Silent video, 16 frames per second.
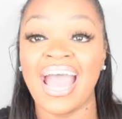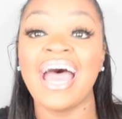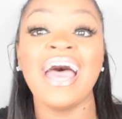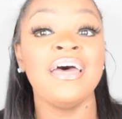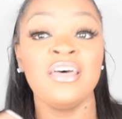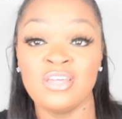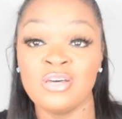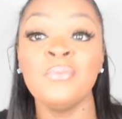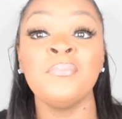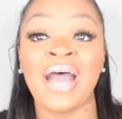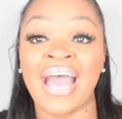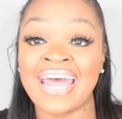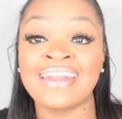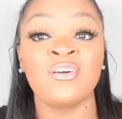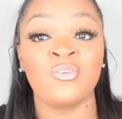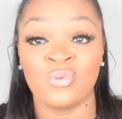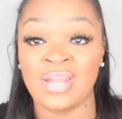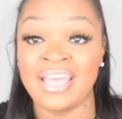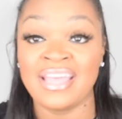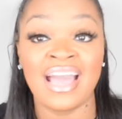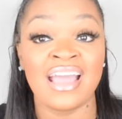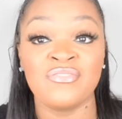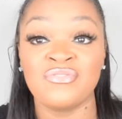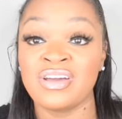Him I don't
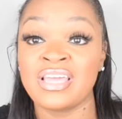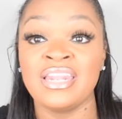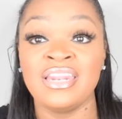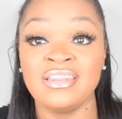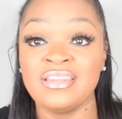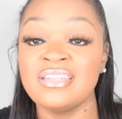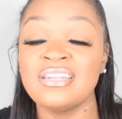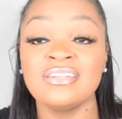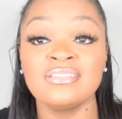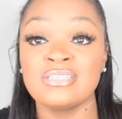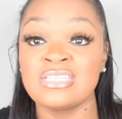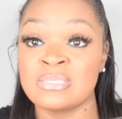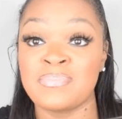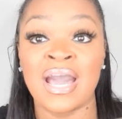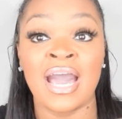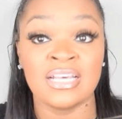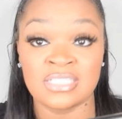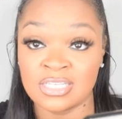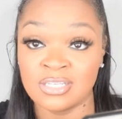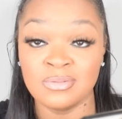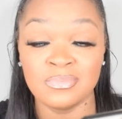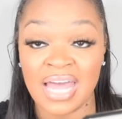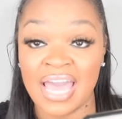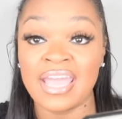like. I fucking despise
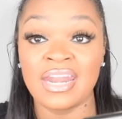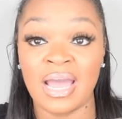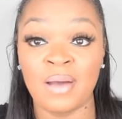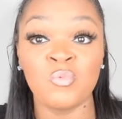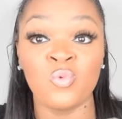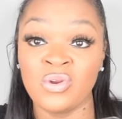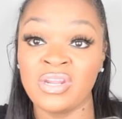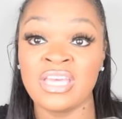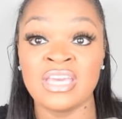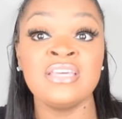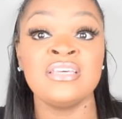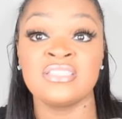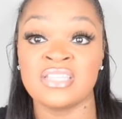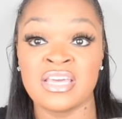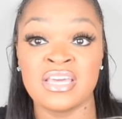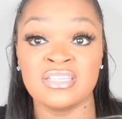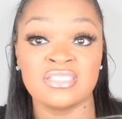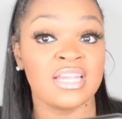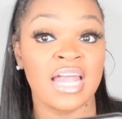him, like, and I'm gonna get his ass,